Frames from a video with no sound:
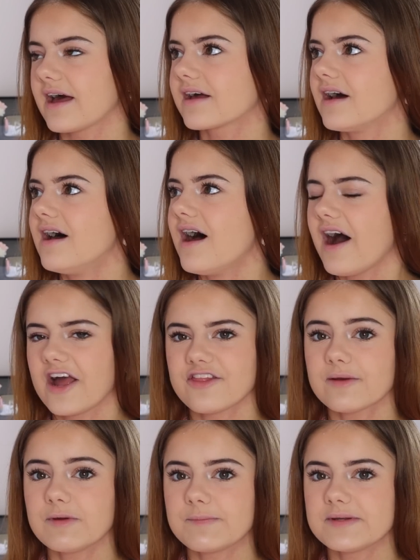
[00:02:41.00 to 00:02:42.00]
Like, I
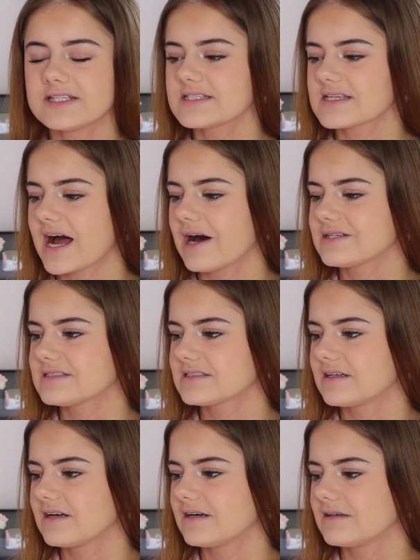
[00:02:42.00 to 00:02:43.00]
think we've been in this house
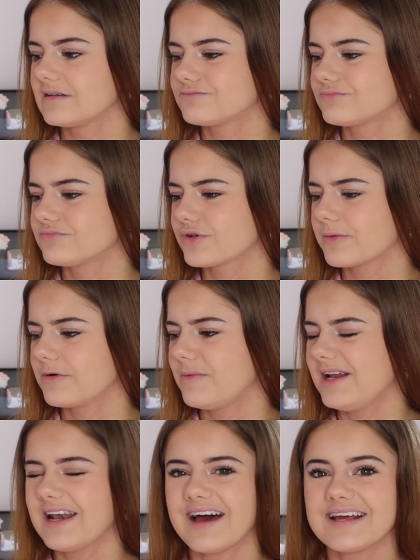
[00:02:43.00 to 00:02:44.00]

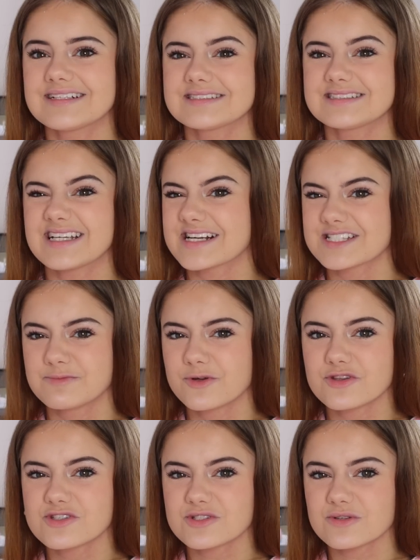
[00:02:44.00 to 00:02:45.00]
probably like 6
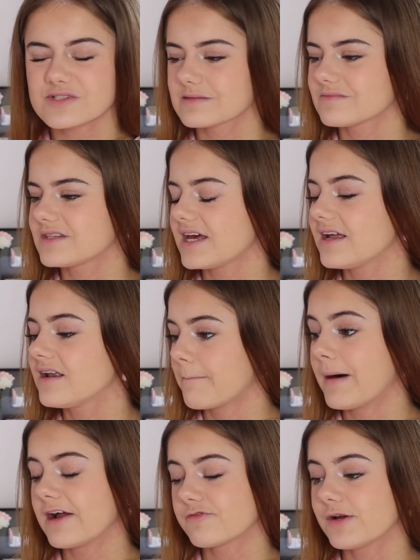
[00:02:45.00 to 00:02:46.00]
months or something.
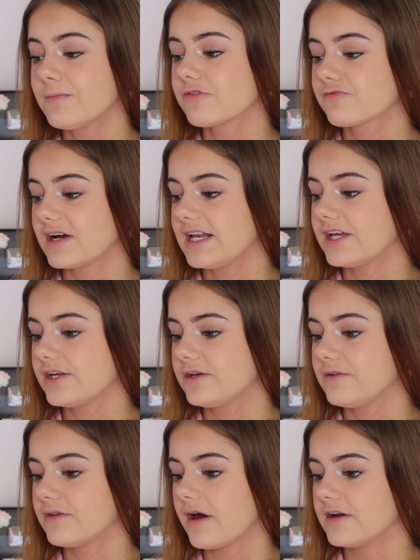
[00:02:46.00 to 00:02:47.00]
My room looked really
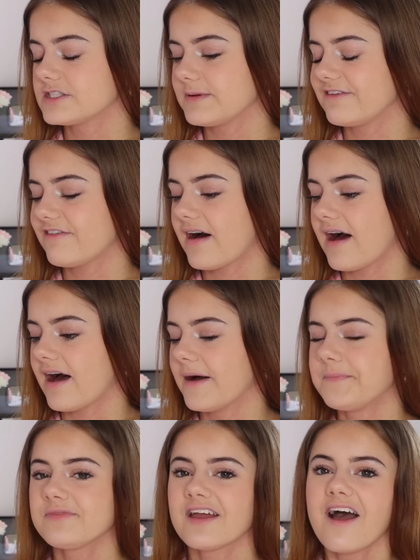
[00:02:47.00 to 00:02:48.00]
cute though, to be
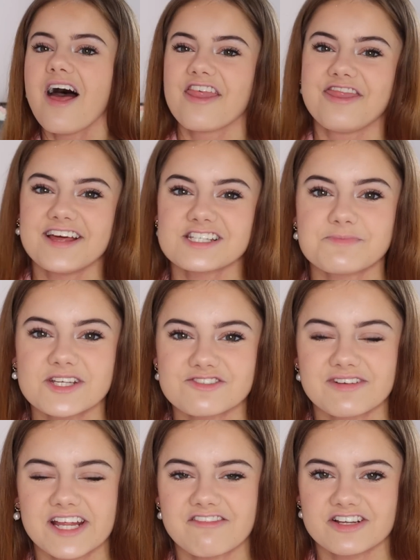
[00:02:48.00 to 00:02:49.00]
fair. This
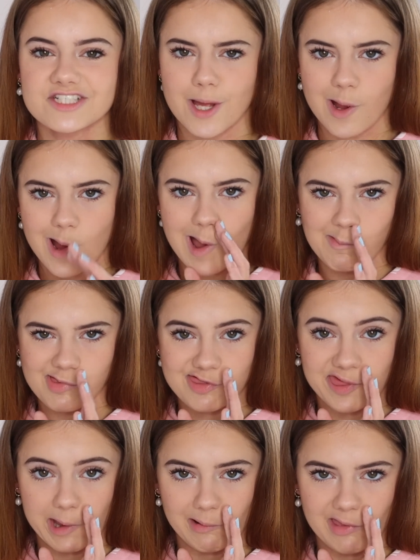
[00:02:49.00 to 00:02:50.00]
bit's really cringy. I'm
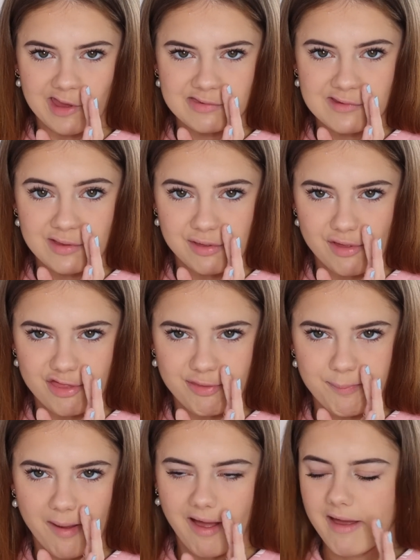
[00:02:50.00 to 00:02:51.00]
secretly a ninja
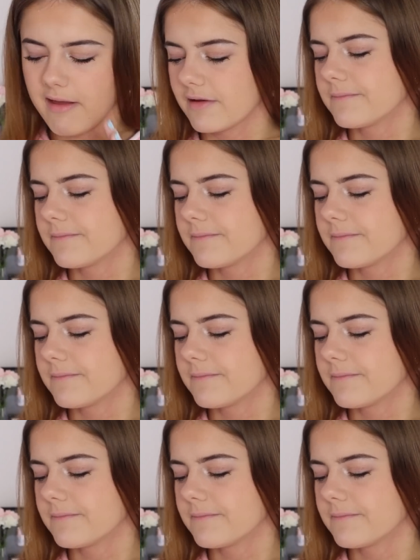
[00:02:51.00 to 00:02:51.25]
spy.